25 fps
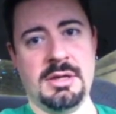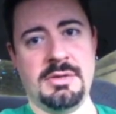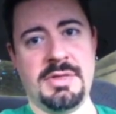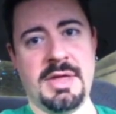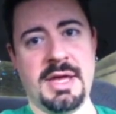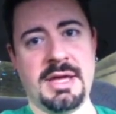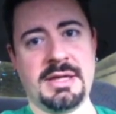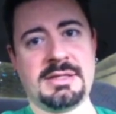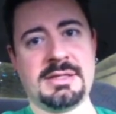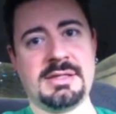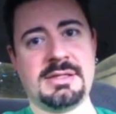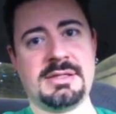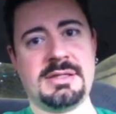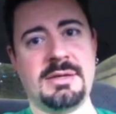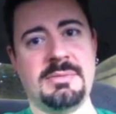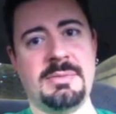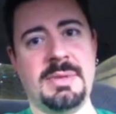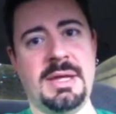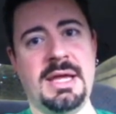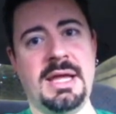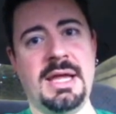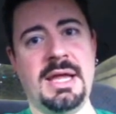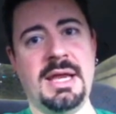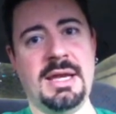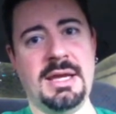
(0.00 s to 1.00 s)
Thanks to some
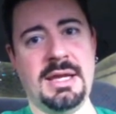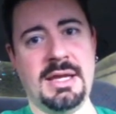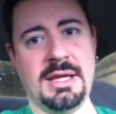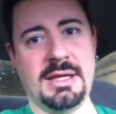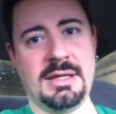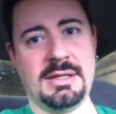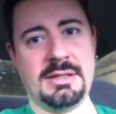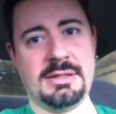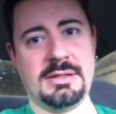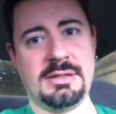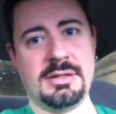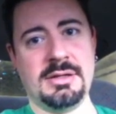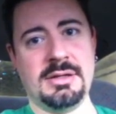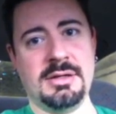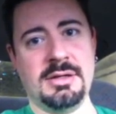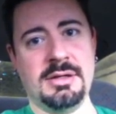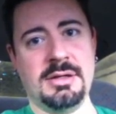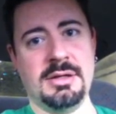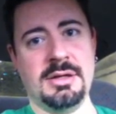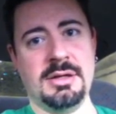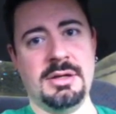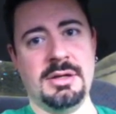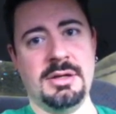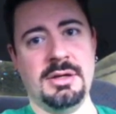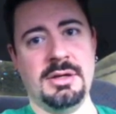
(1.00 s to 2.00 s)
idiot
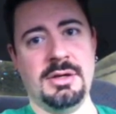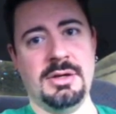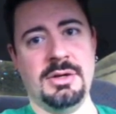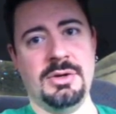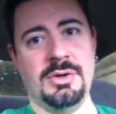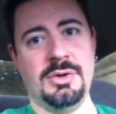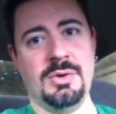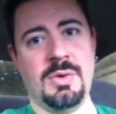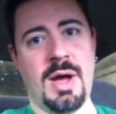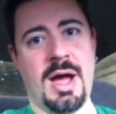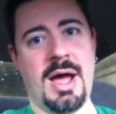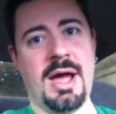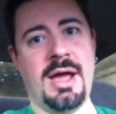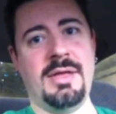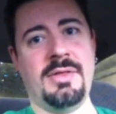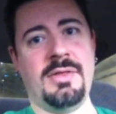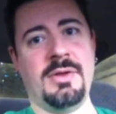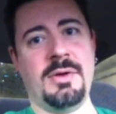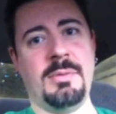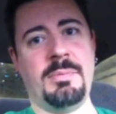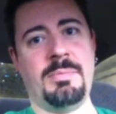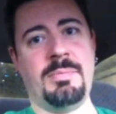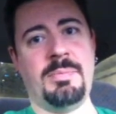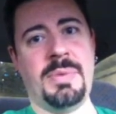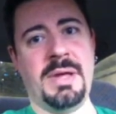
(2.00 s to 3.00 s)
who
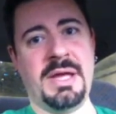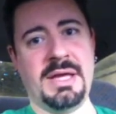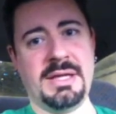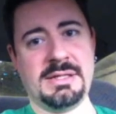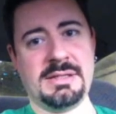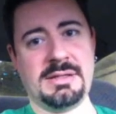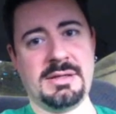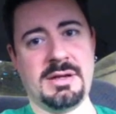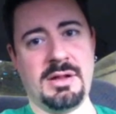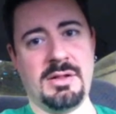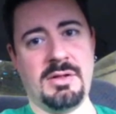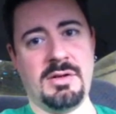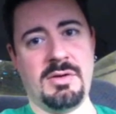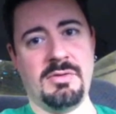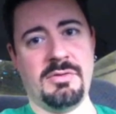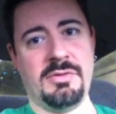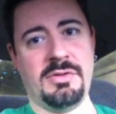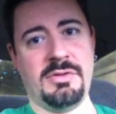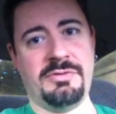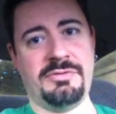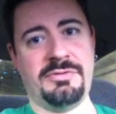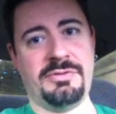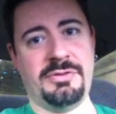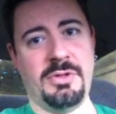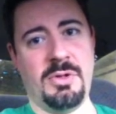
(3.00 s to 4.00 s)
either pissed all over
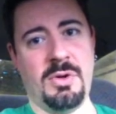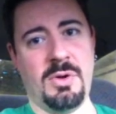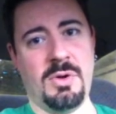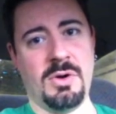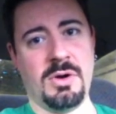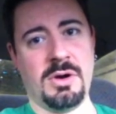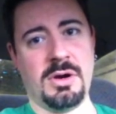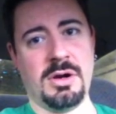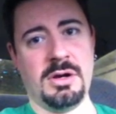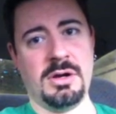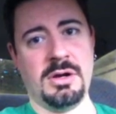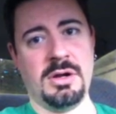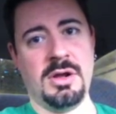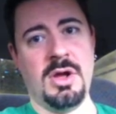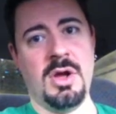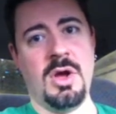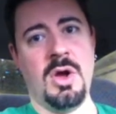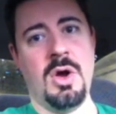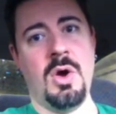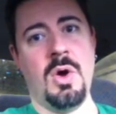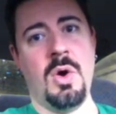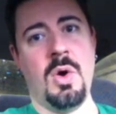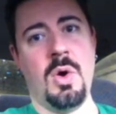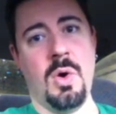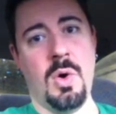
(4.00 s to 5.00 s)
the floor
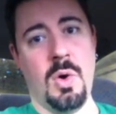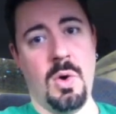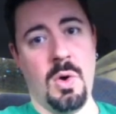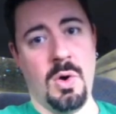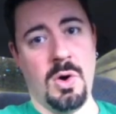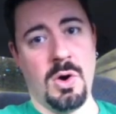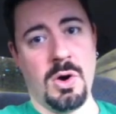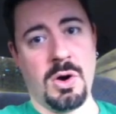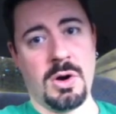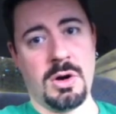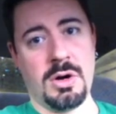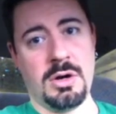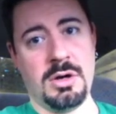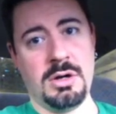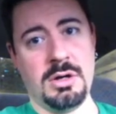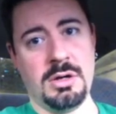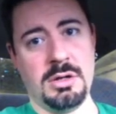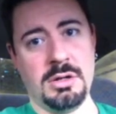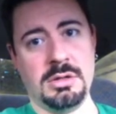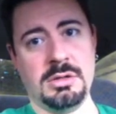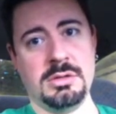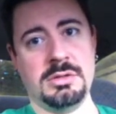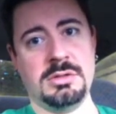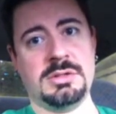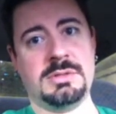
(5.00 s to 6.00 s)
or
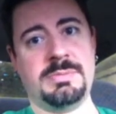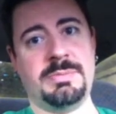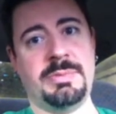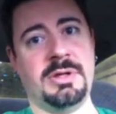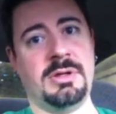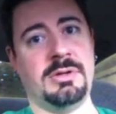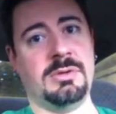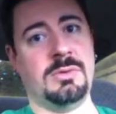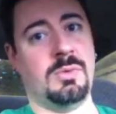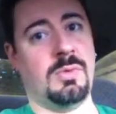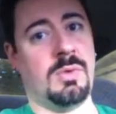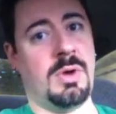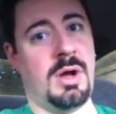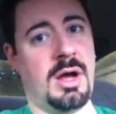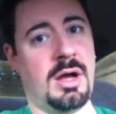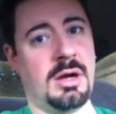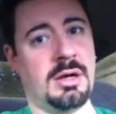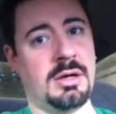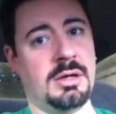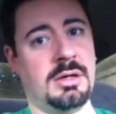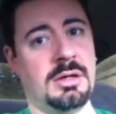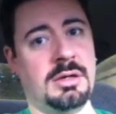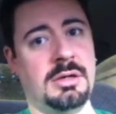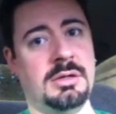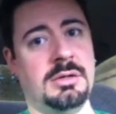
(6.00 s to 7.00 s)
spilled
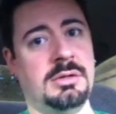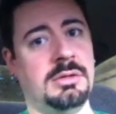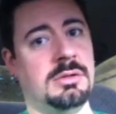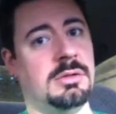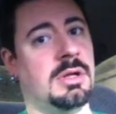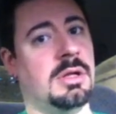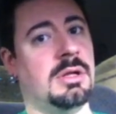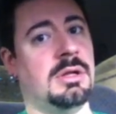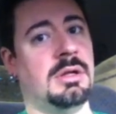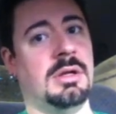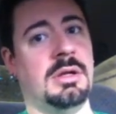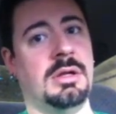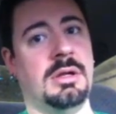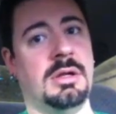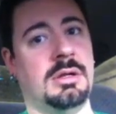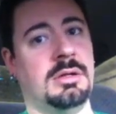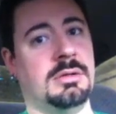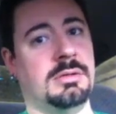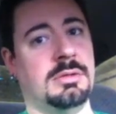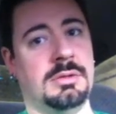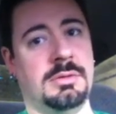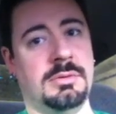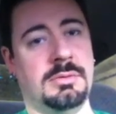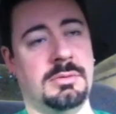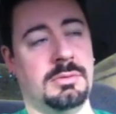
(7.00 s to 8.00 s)
water.
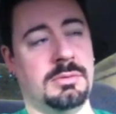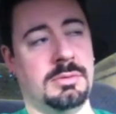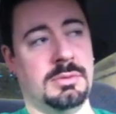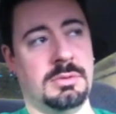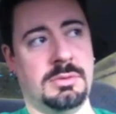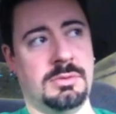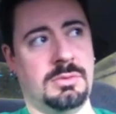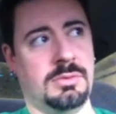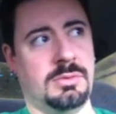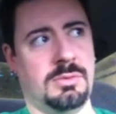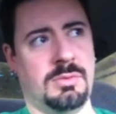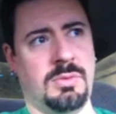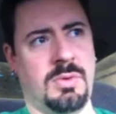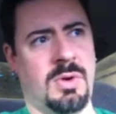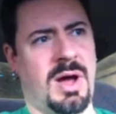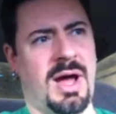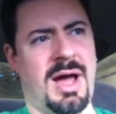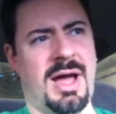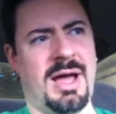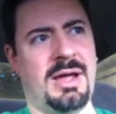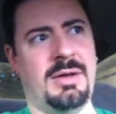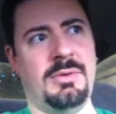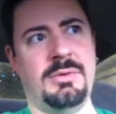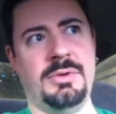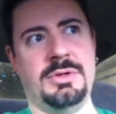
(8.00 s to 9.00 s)

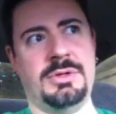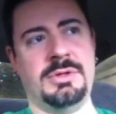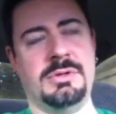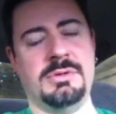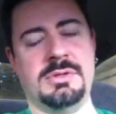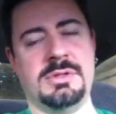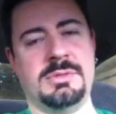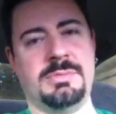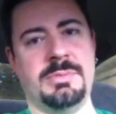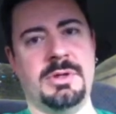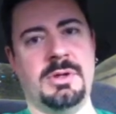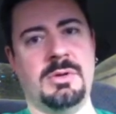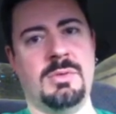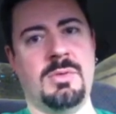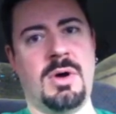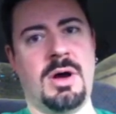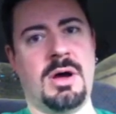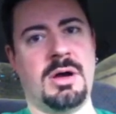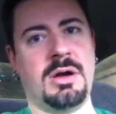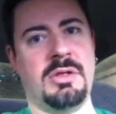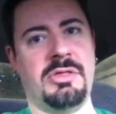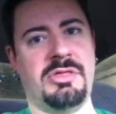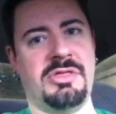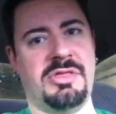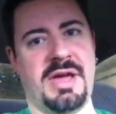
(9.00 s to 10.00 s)
Why would you spill
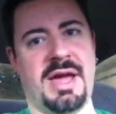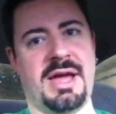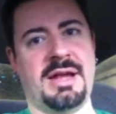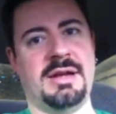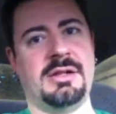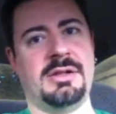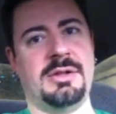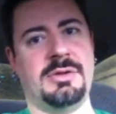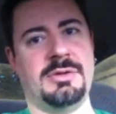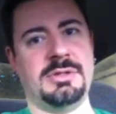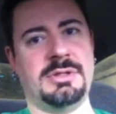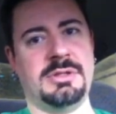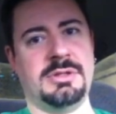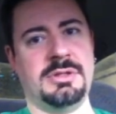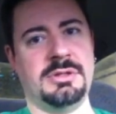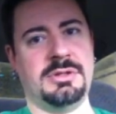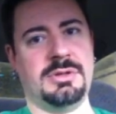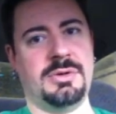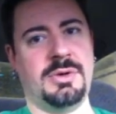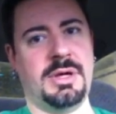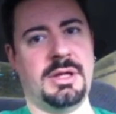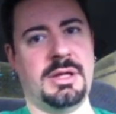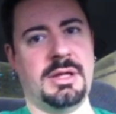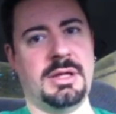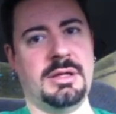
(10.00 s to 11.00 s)
water that close to the
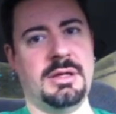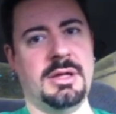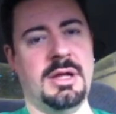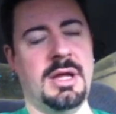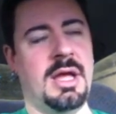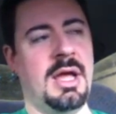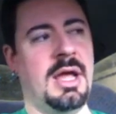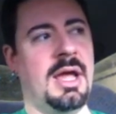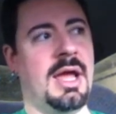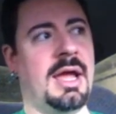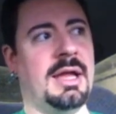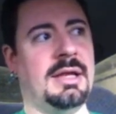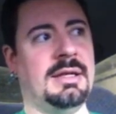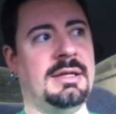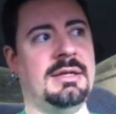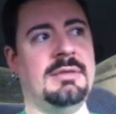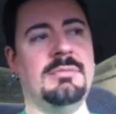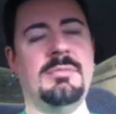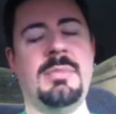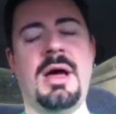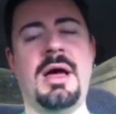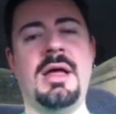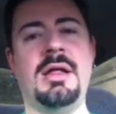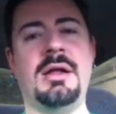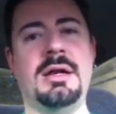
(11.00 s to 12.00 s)
toilet? And
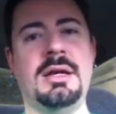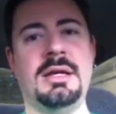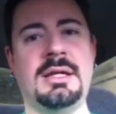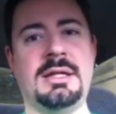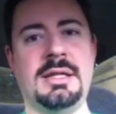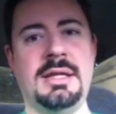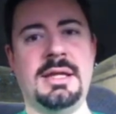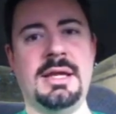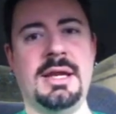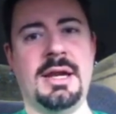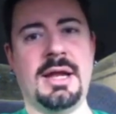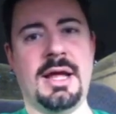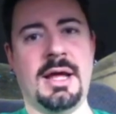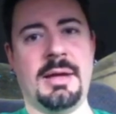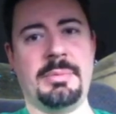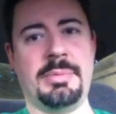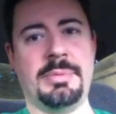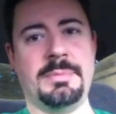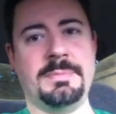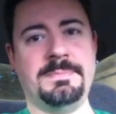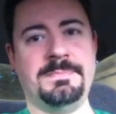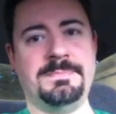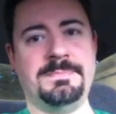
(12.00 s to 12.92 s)
didn't bother to clean it up